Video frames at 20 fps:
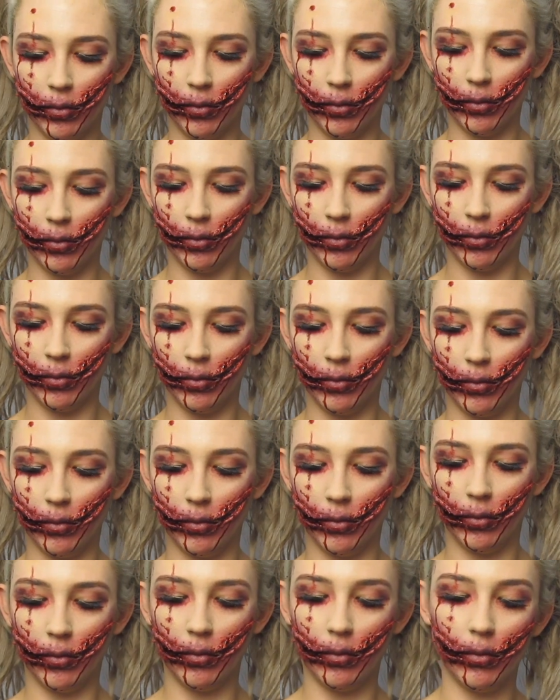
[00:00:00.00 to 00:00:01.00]
pulls the skin
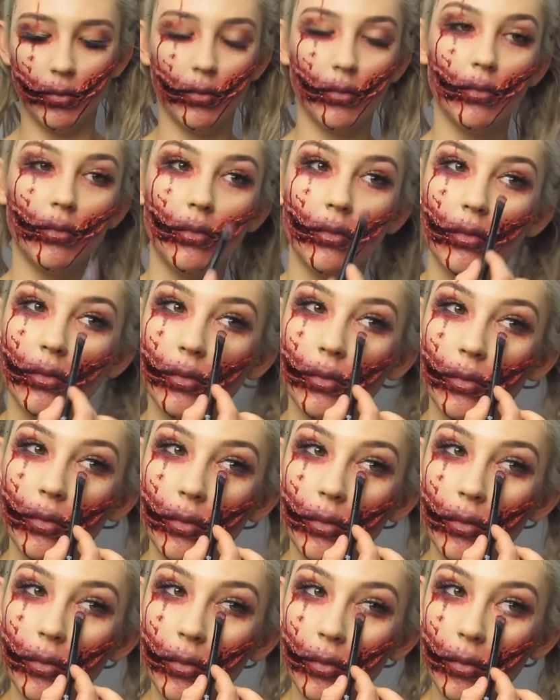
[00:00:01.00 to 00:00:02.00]
into
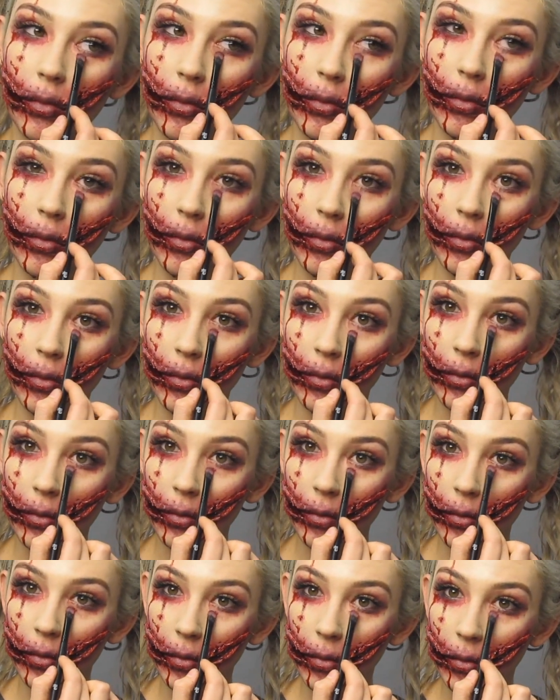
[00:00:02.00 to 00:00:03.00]
the
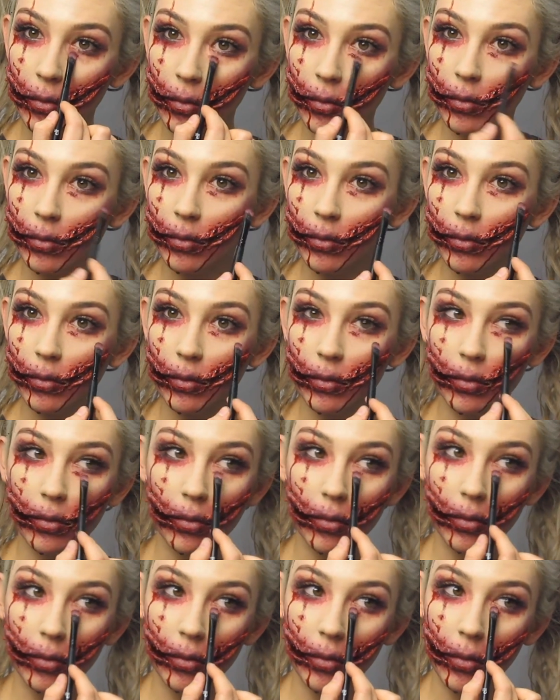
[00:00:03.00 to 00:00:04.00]
face. So instead of it
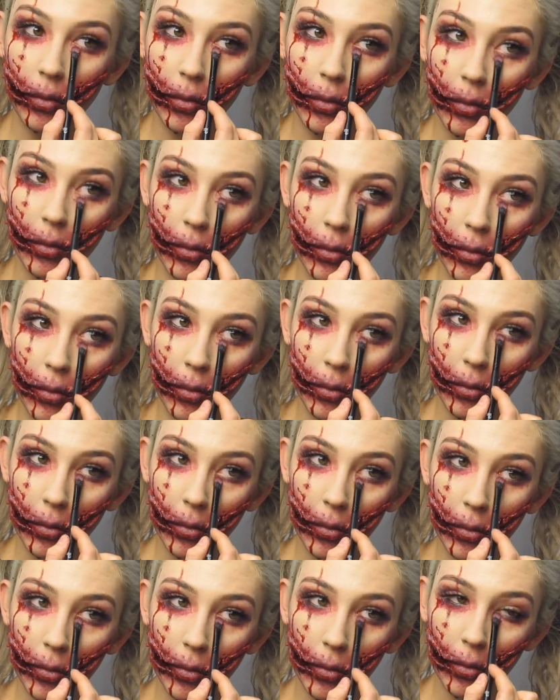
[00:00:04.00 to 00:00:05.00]
actually having
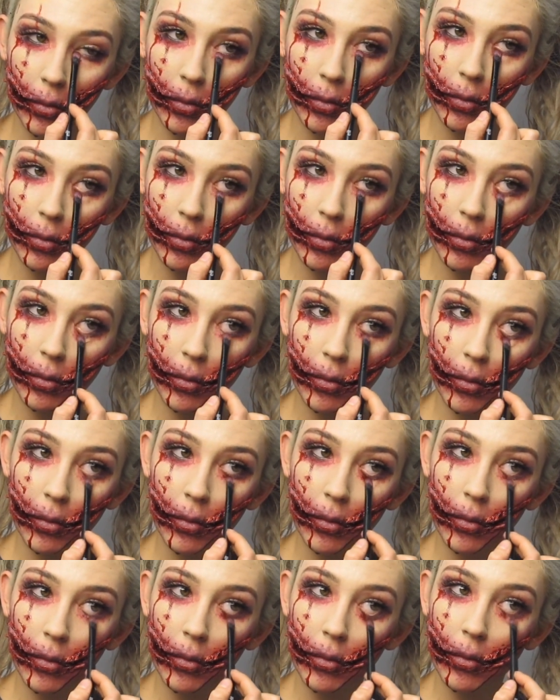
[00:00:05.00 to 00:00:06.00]
the liquid
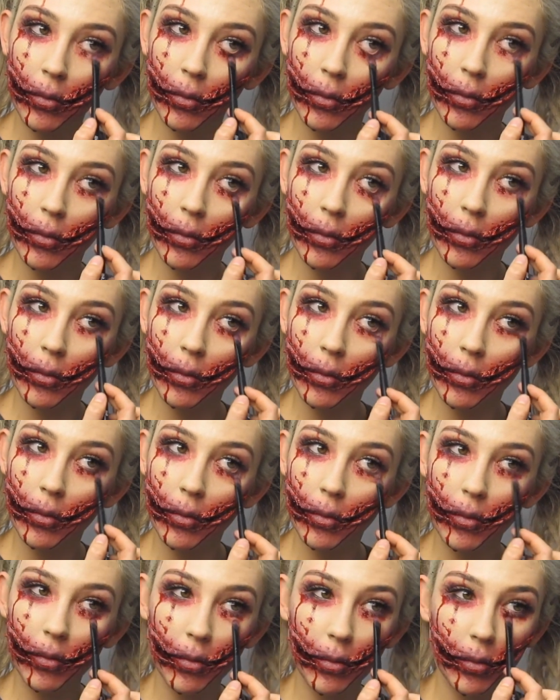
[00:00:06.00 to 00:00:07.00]
latex poke out of the
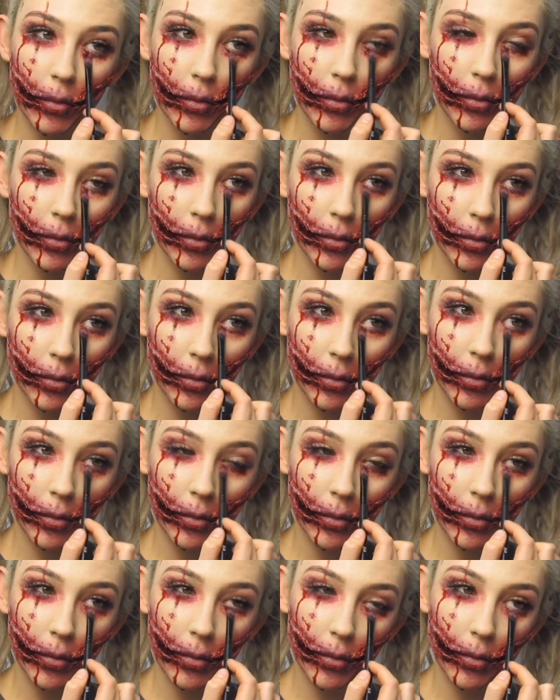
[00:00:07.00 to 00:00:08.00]
face, it's actually bringing
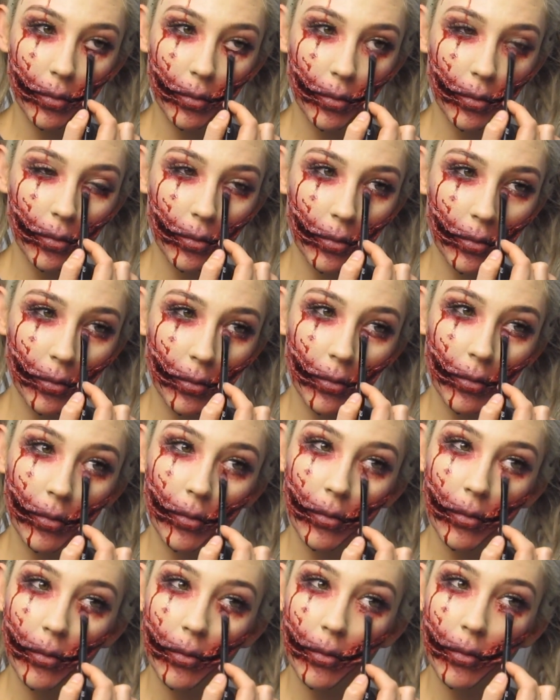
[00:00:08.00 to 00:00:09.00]
the face inwards,
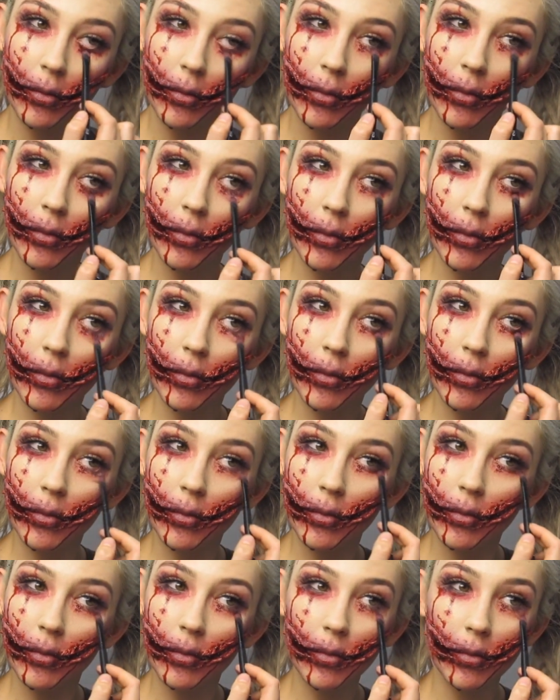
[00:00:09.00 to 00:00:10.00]
very similar
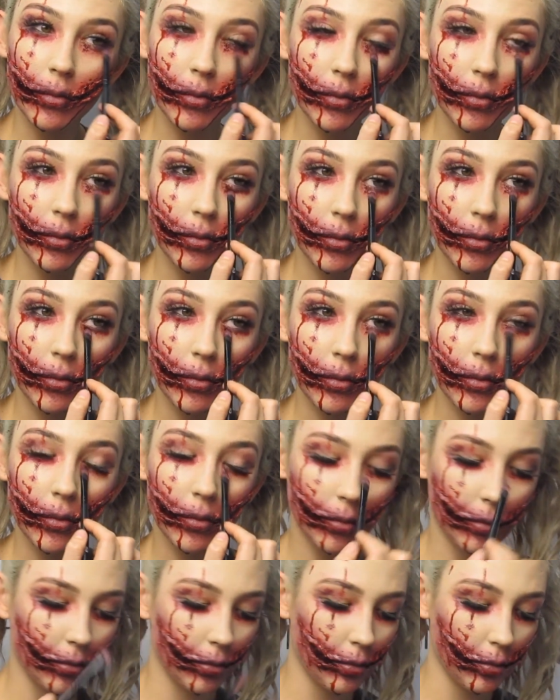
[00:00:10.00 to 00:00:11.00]
to what Heath Ledger
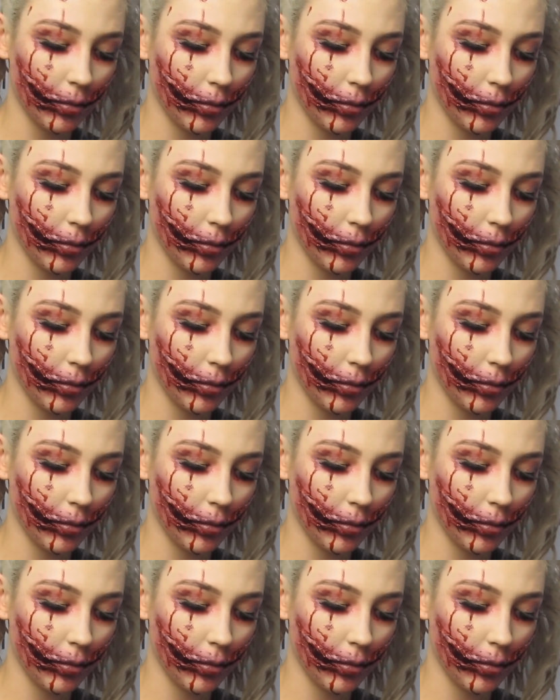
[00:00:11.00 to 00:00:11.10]
had